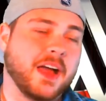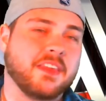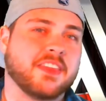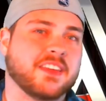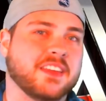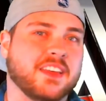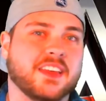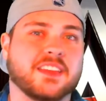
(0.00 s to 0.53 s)
I
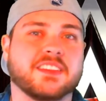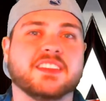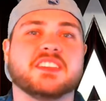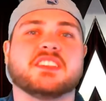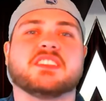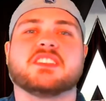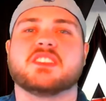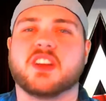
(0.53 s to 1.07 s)
think, at
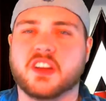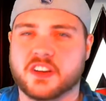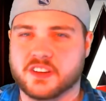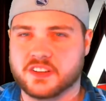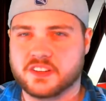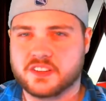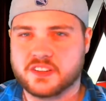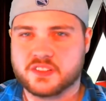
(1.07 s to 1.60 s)
least
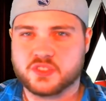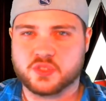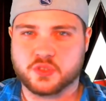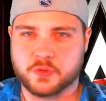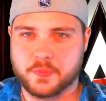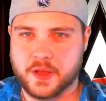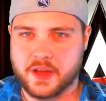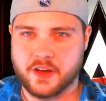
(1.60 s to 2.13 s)
start to
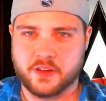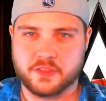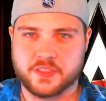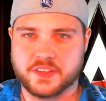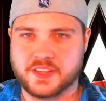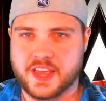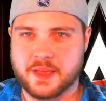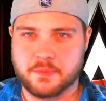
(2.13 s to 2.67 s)
repair
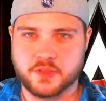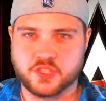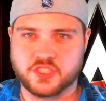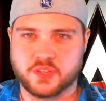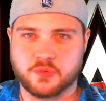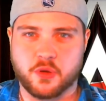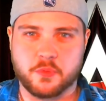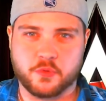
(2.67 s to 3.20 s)
the
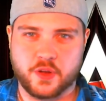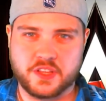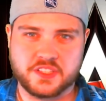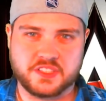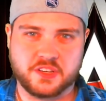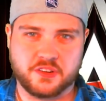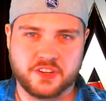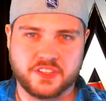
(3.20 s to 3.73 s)
damage that Roman
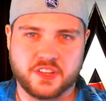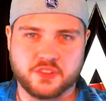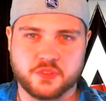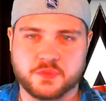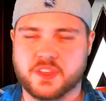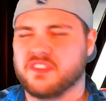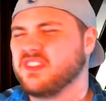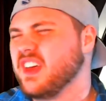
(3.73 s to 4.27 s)
Reigns has already done to
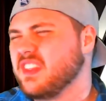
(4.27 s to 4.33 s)
himself.